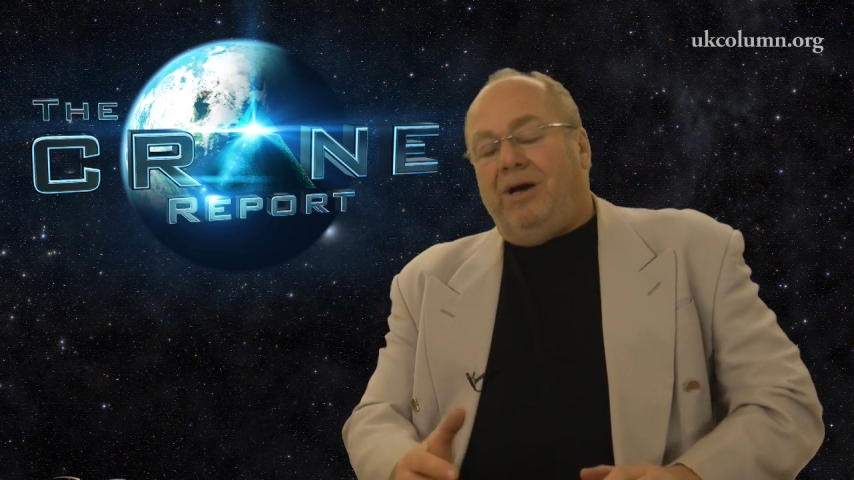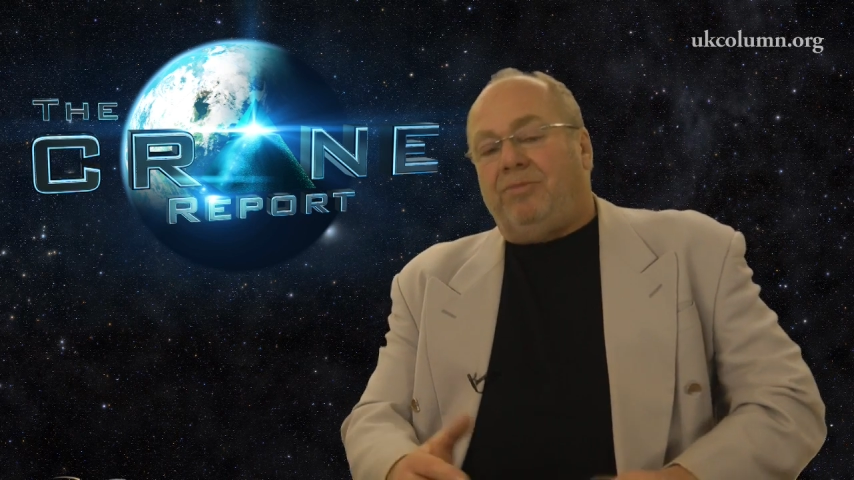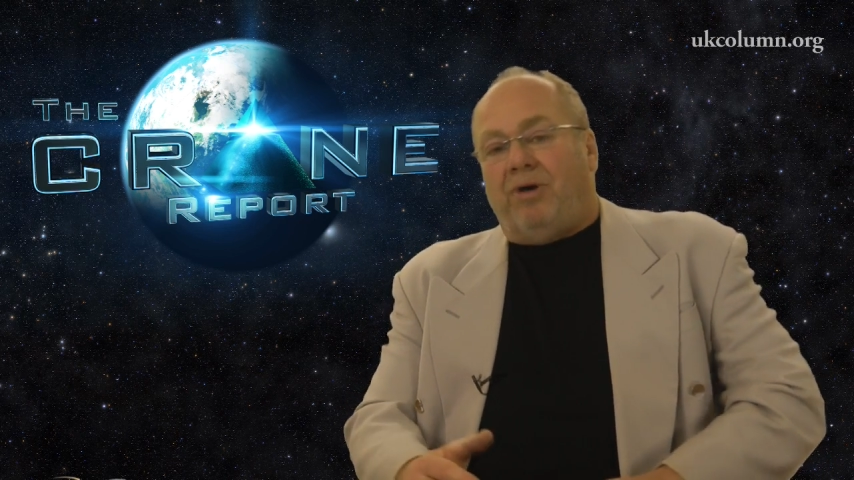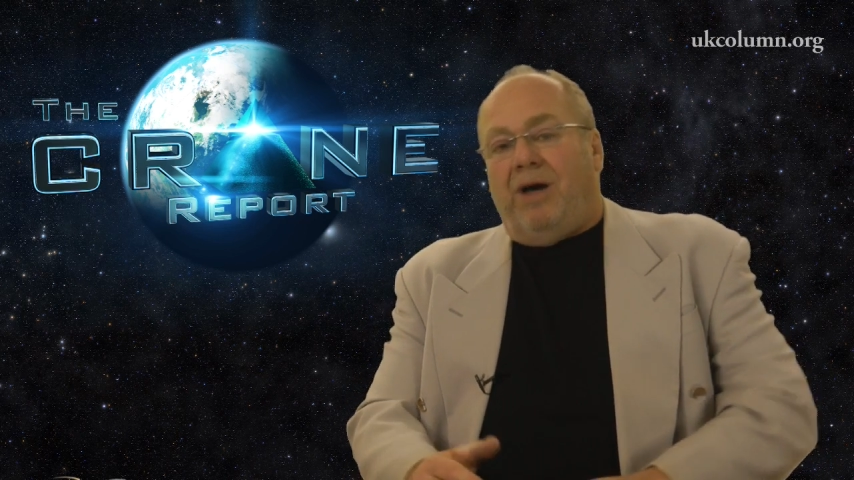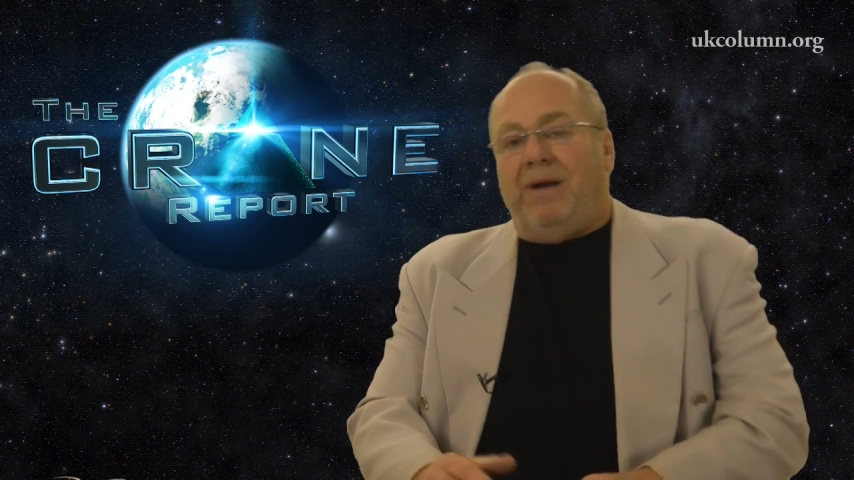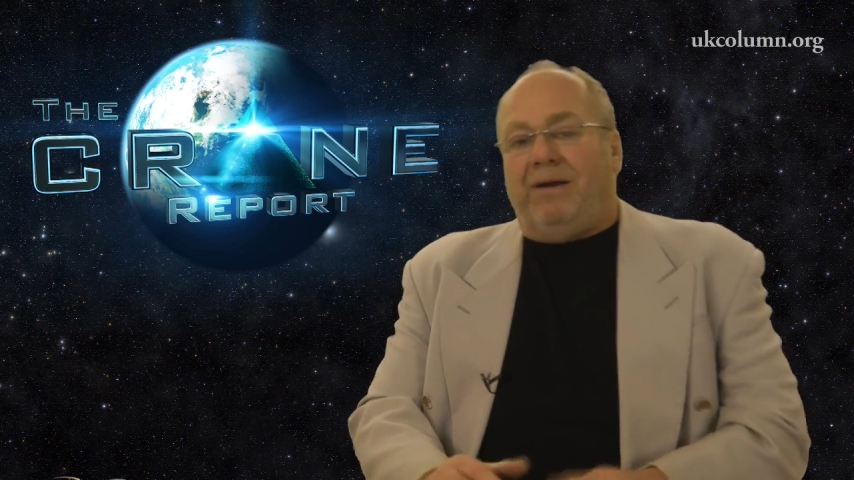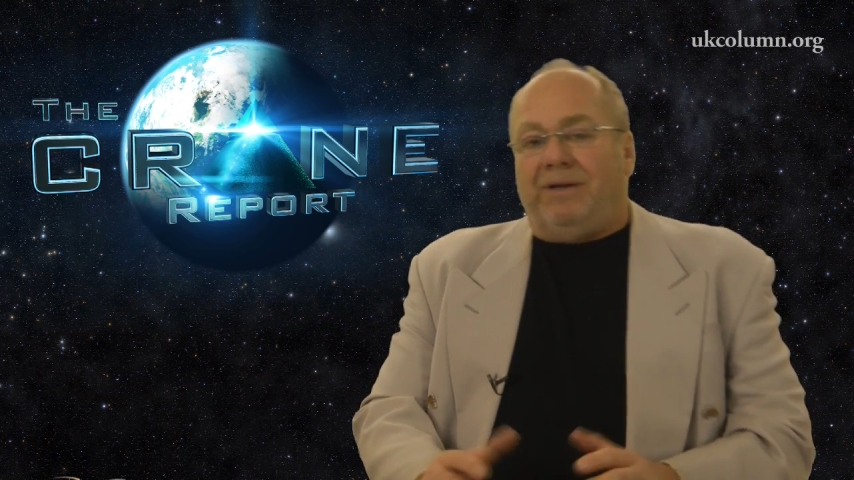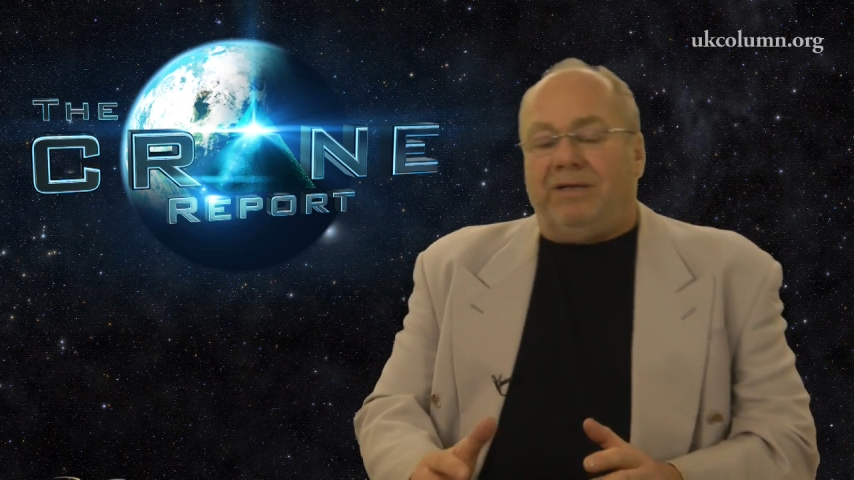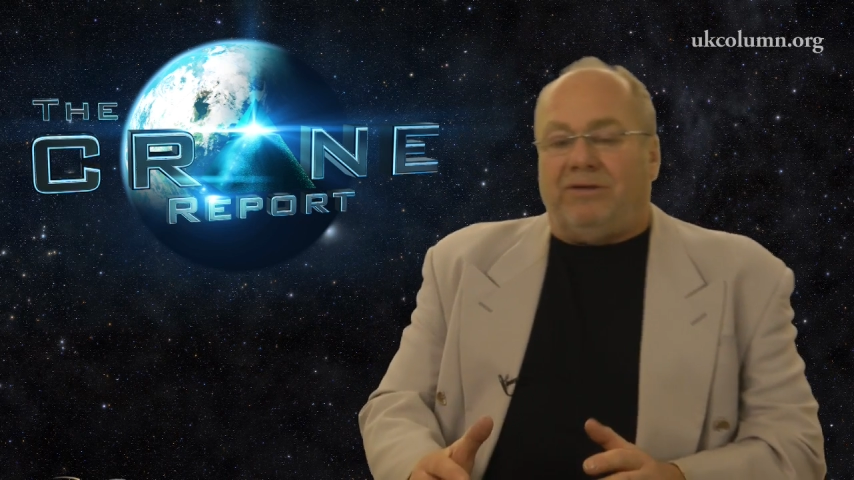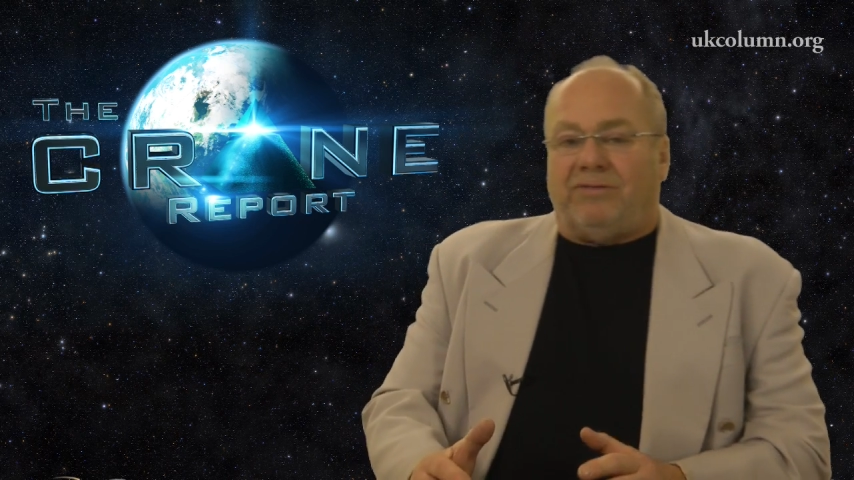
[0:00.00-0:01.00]

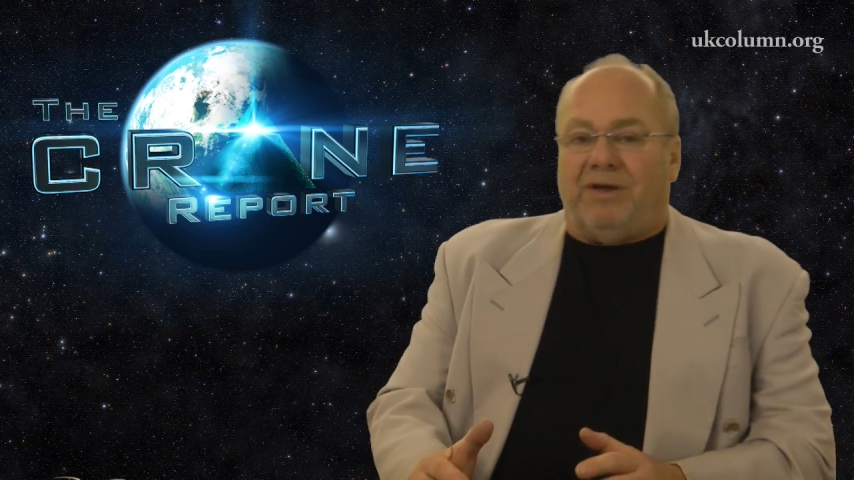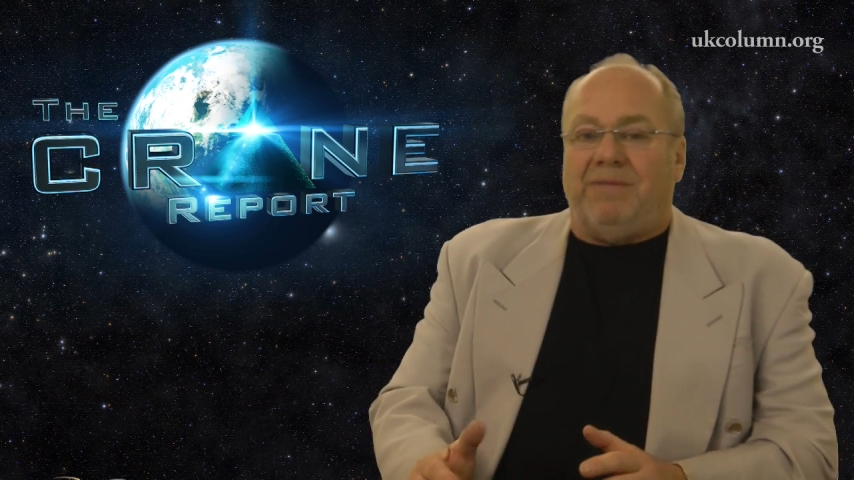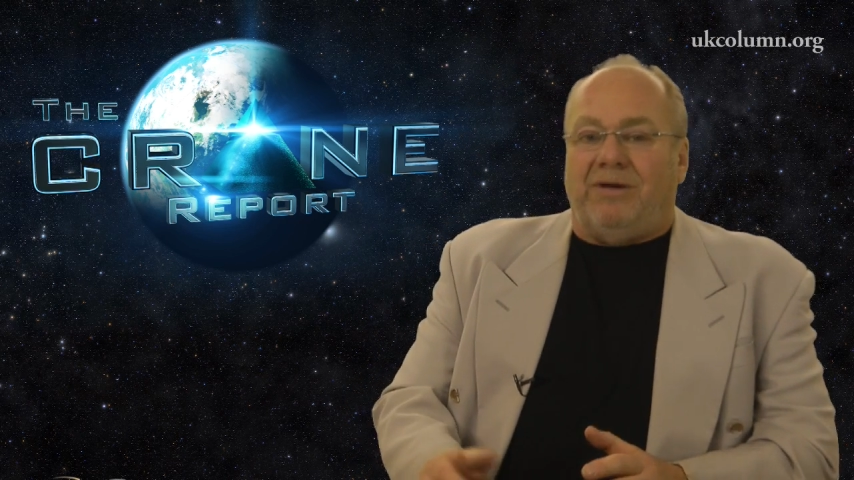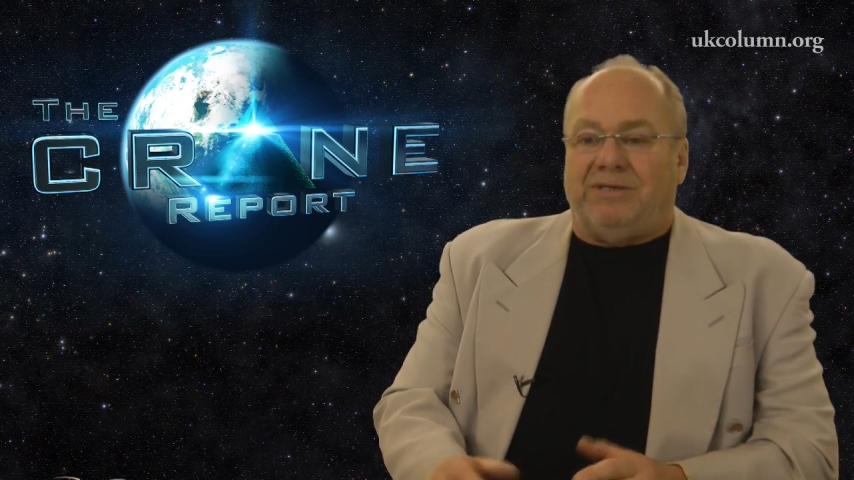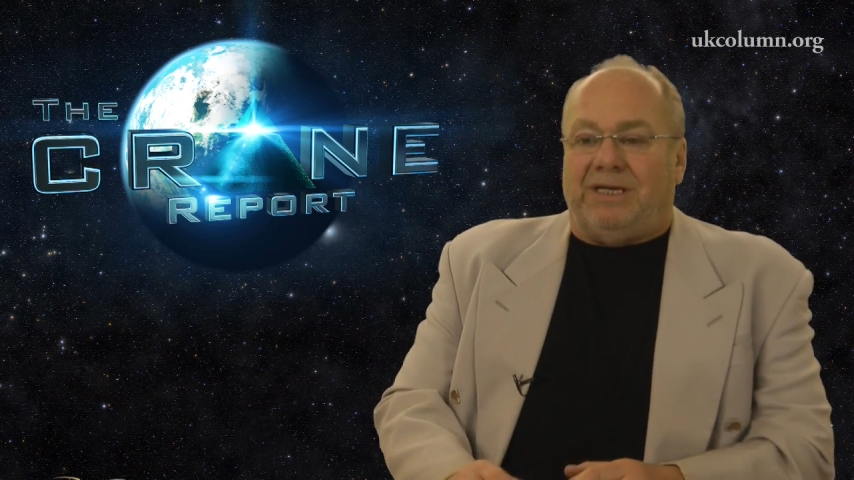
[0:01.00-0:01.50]
primarily the three most